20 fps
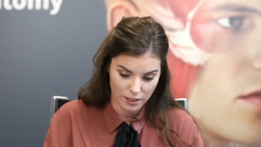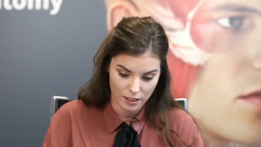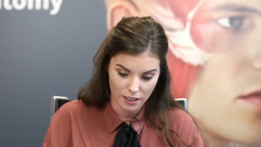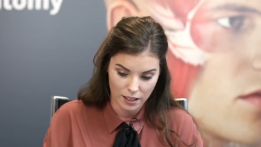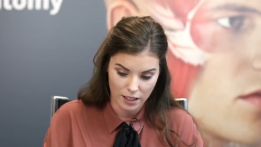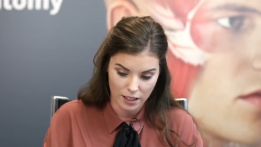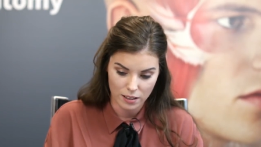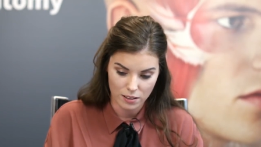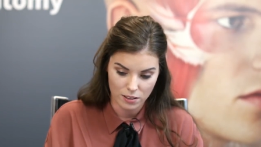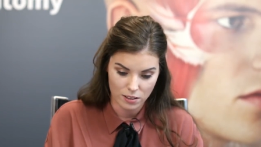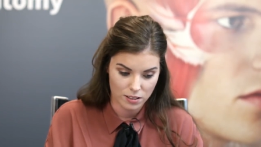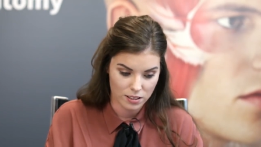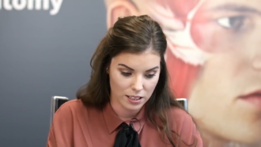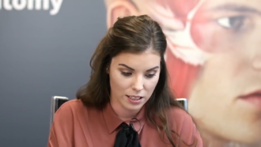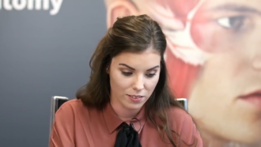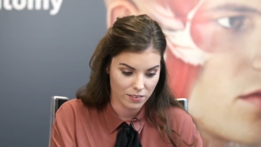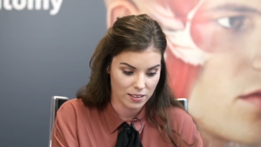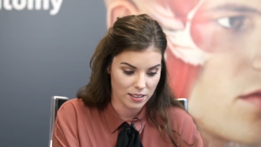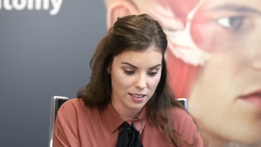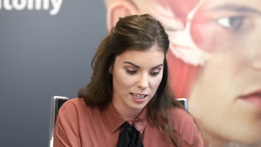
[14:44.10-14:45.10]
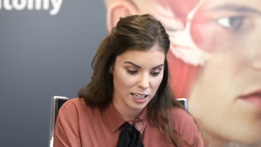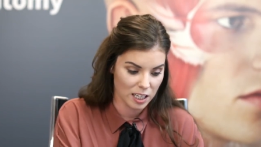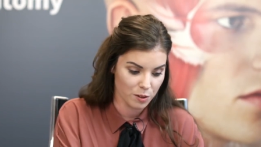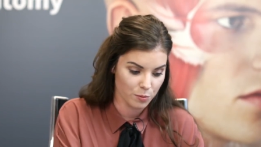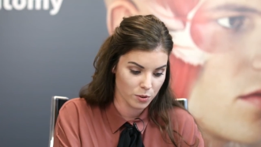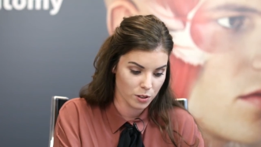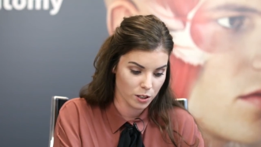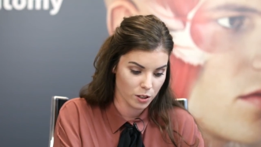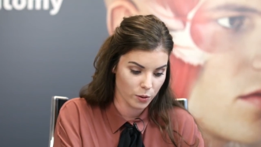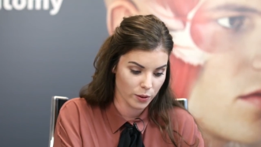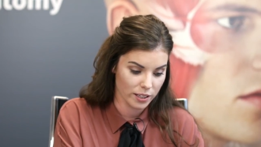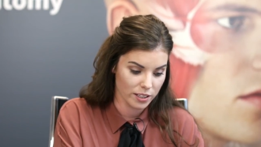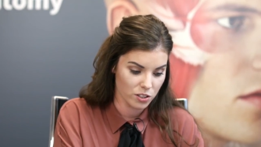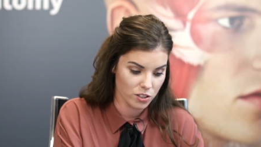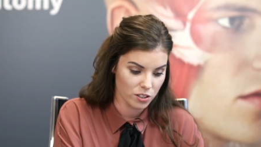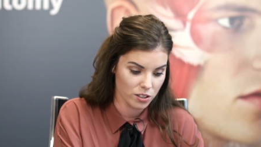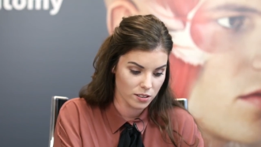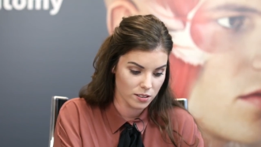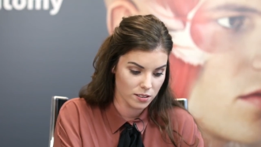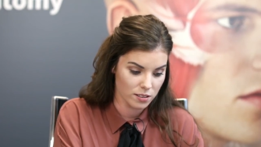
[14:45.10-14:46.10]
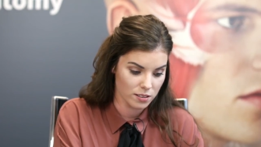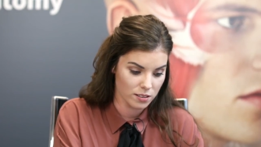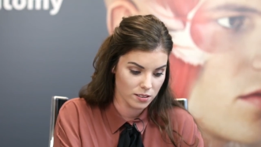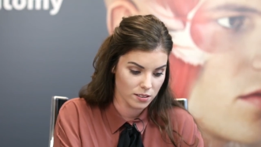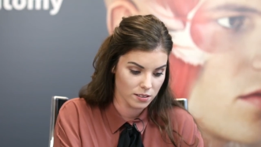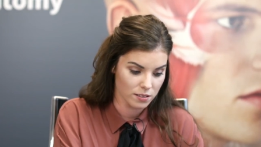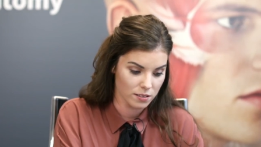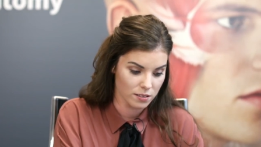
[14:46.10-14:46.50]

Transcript: Okay, to see if any more questions.